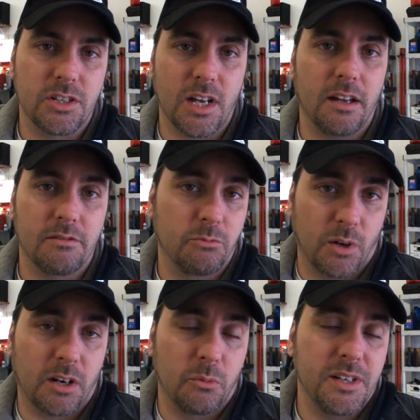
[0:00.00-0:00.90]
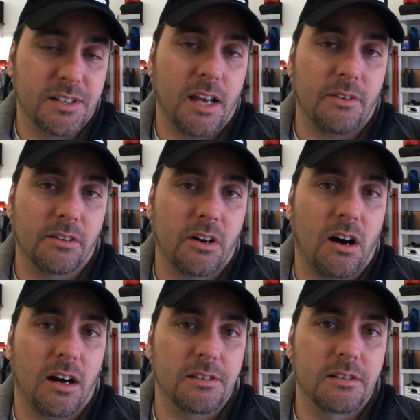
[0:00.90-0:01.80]
shave, where can we save on
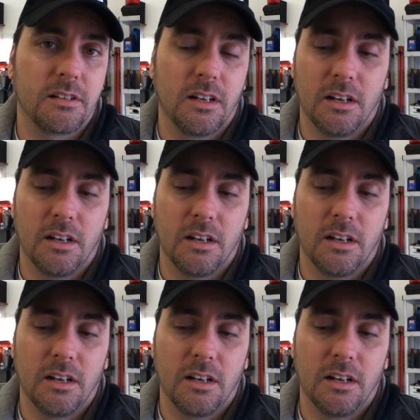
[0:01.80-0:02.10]
cost?